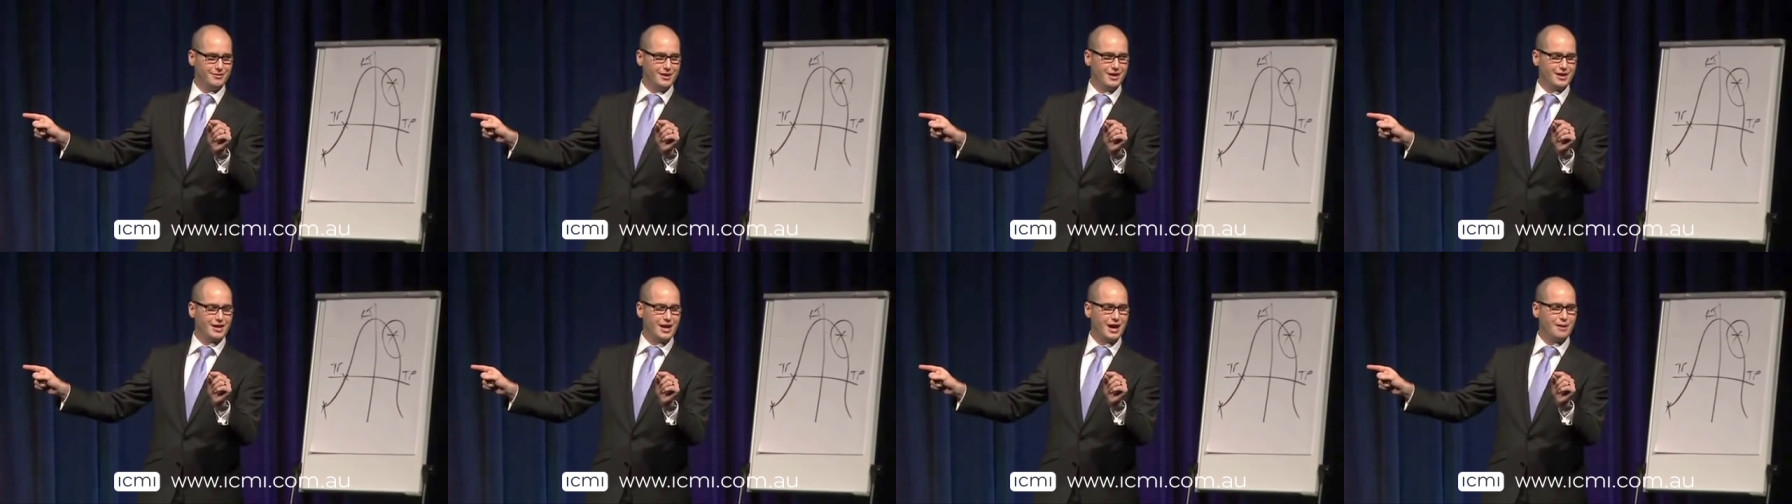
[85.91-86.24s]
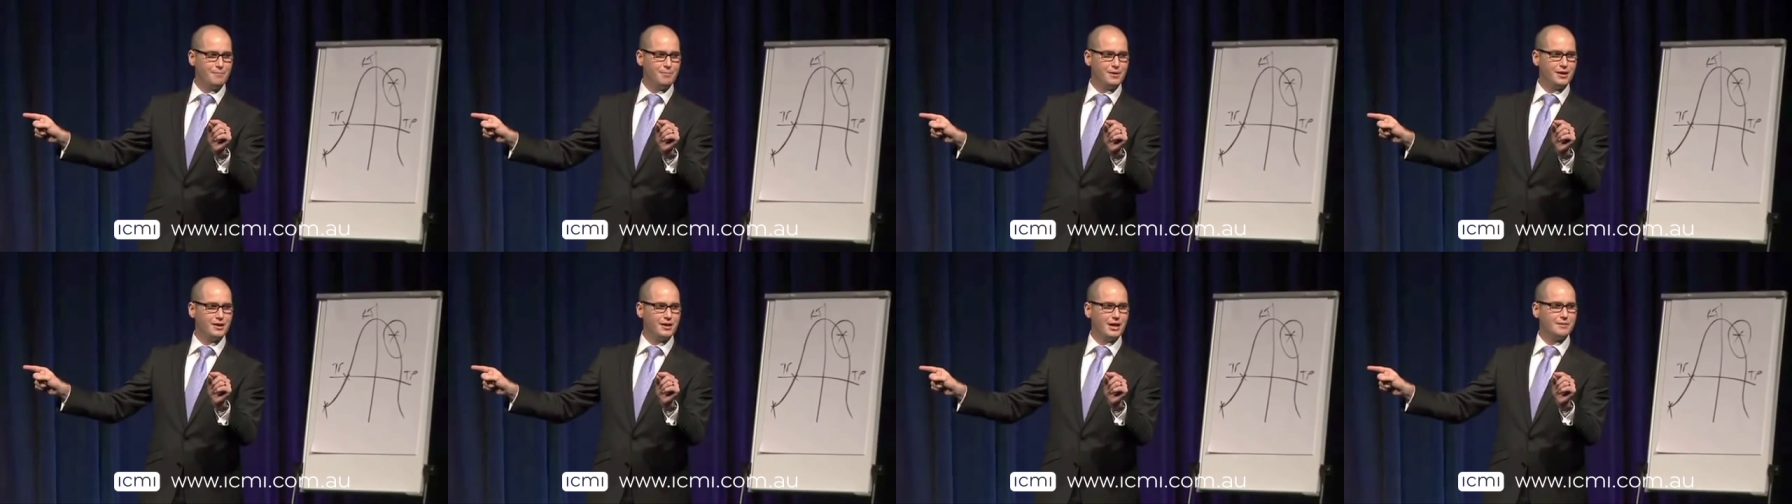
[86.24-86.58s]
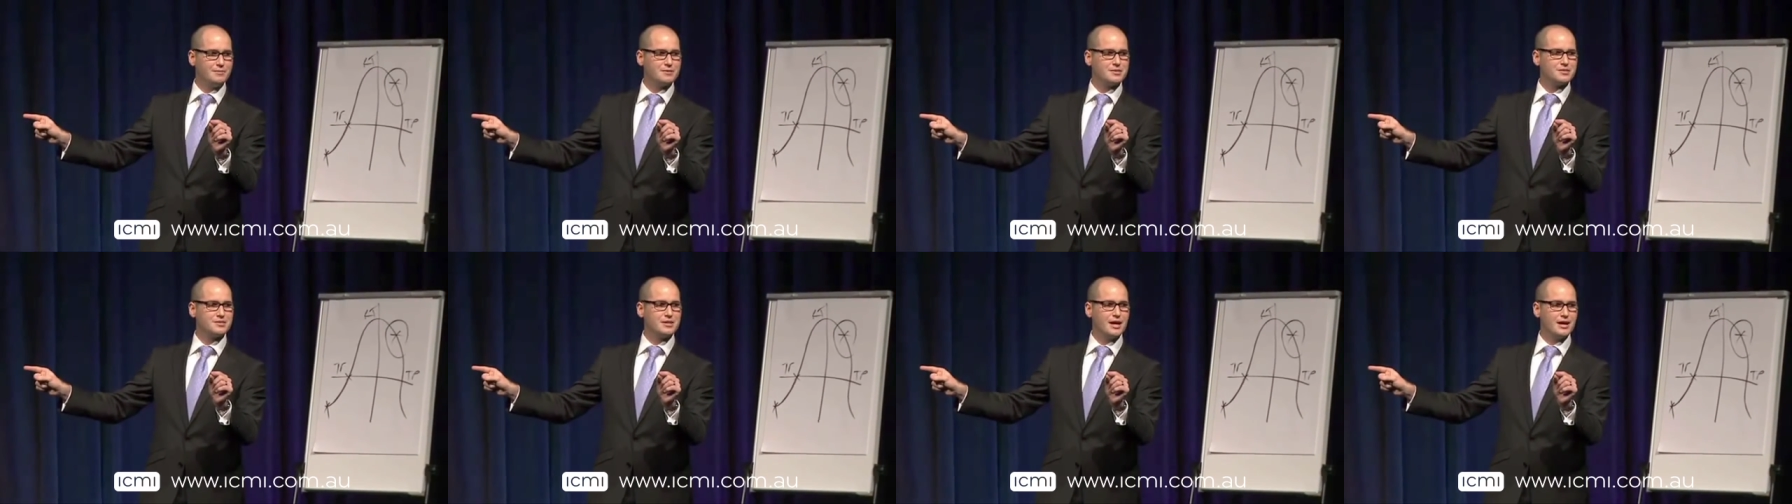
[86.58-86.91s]
a company
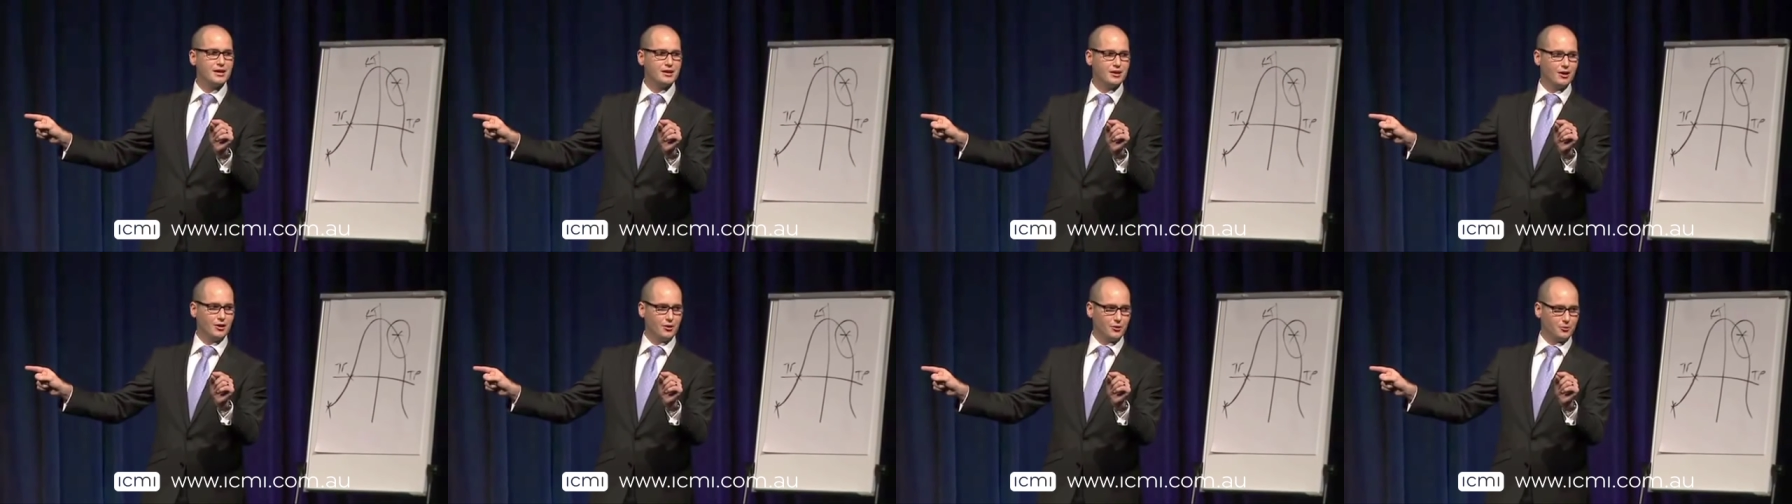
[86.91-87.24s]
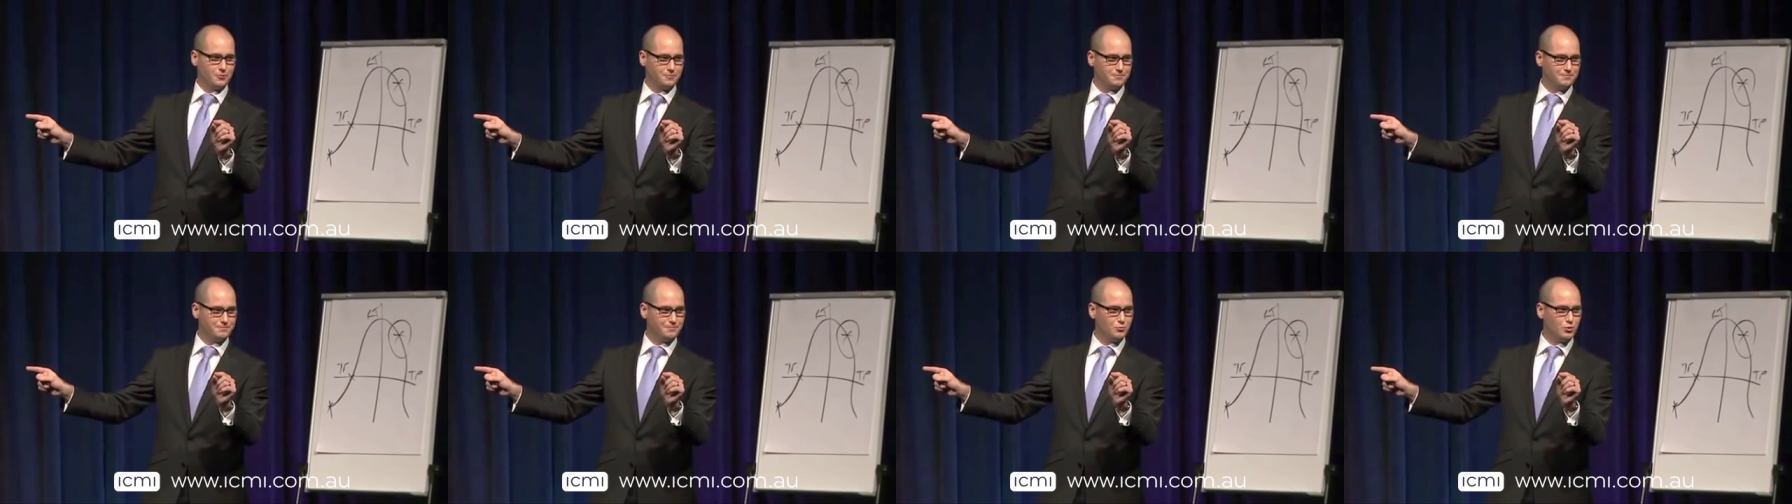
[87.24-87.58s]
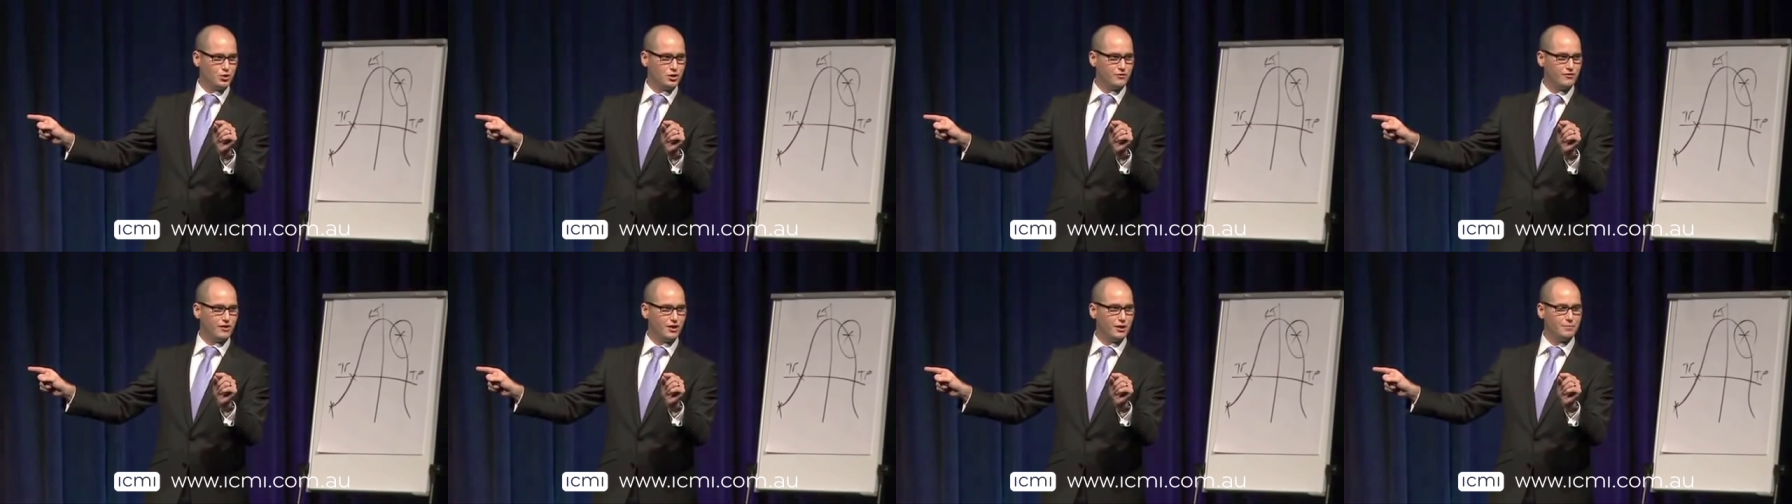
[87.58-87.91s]
named Seiko
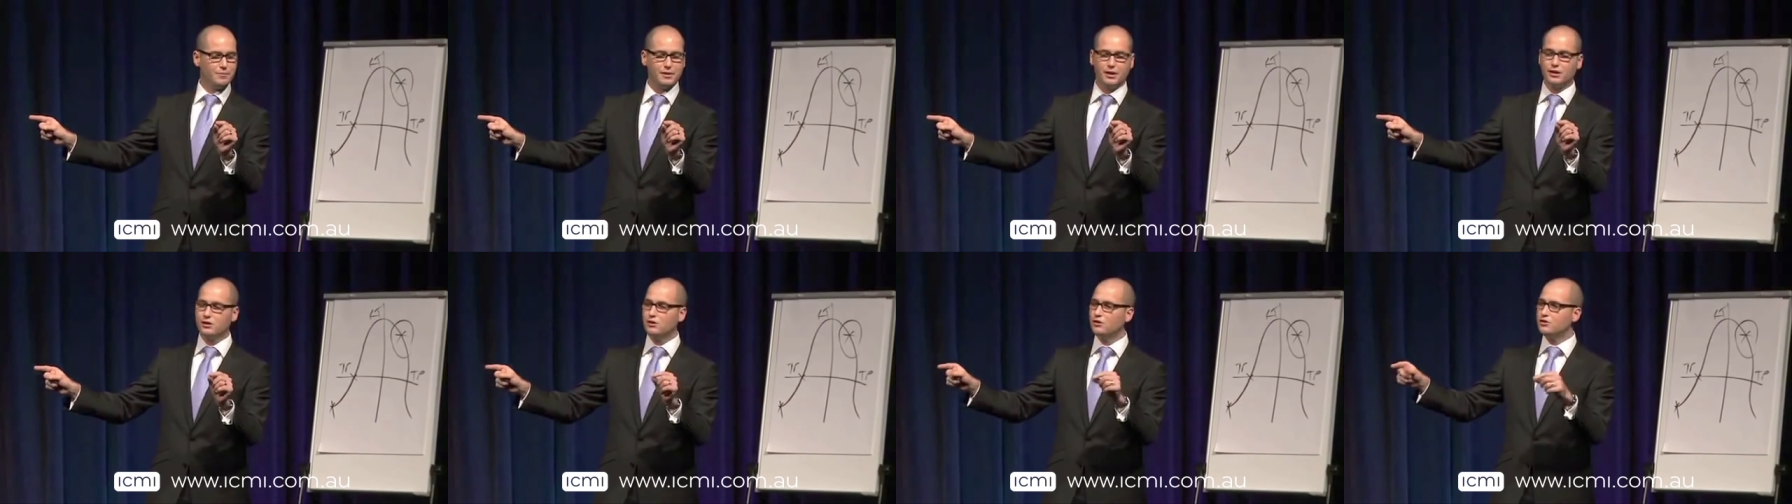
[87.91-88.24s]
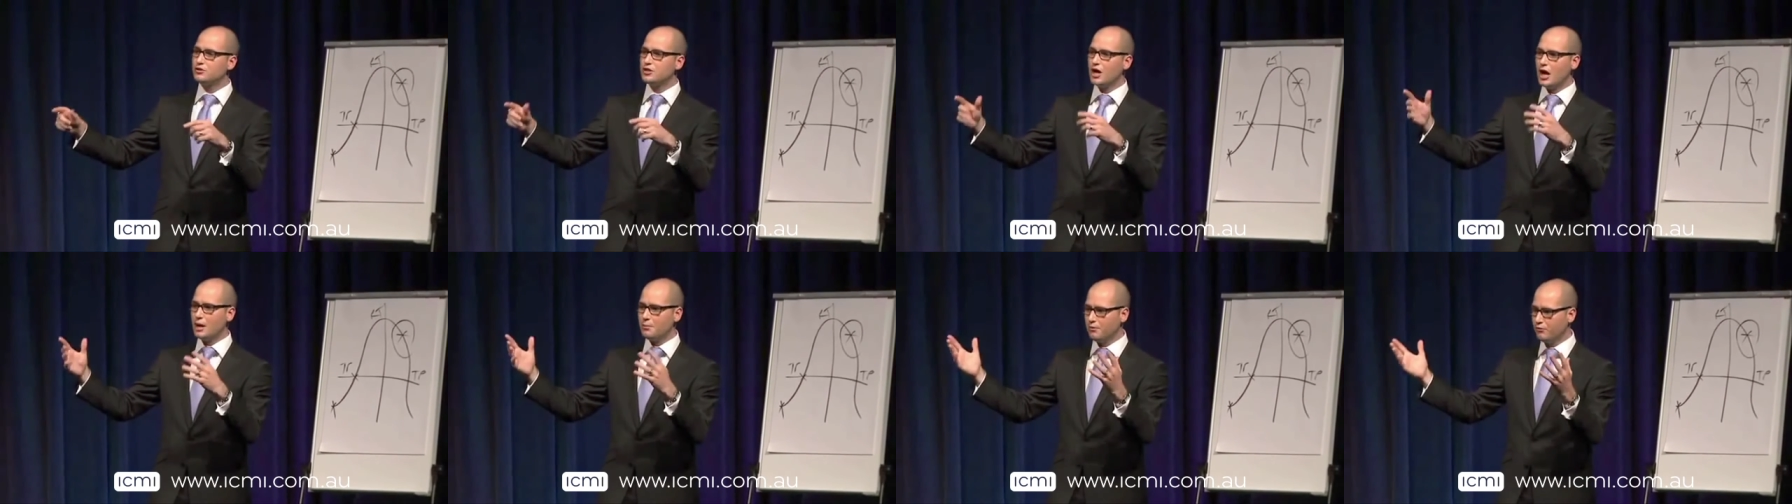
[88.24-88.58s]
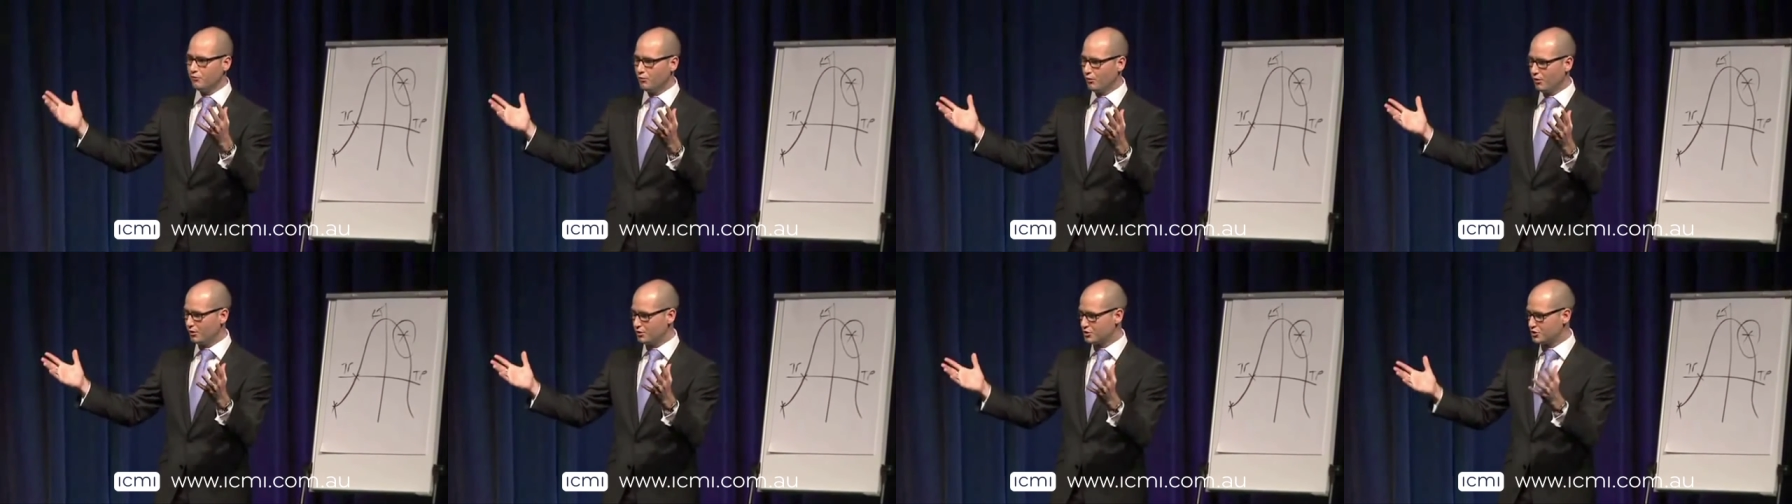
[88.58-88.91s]
were developing a new type
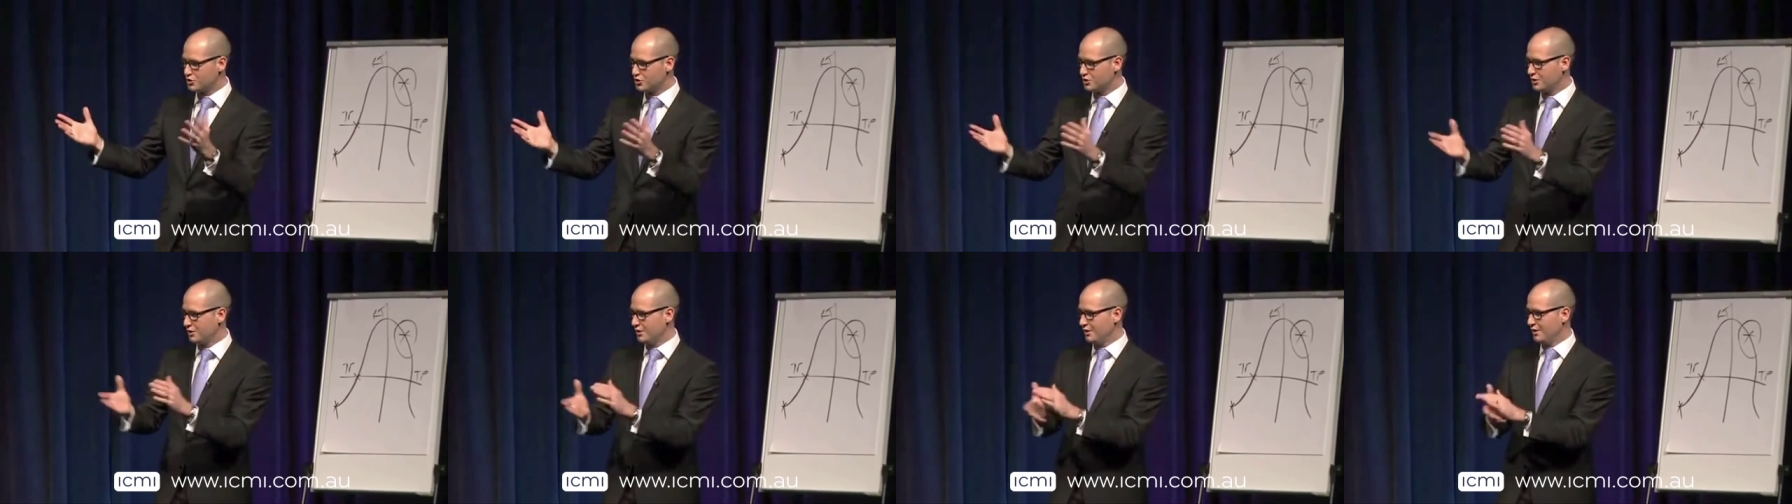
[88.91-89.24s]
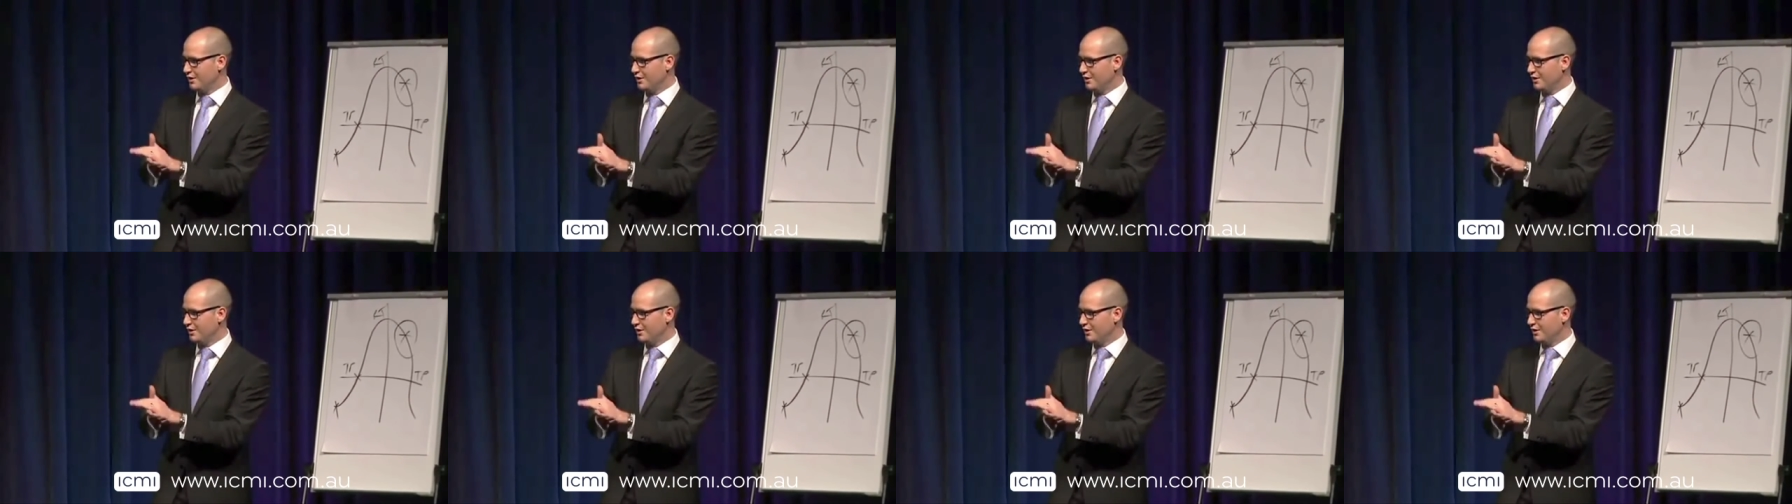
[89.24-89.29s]
of watch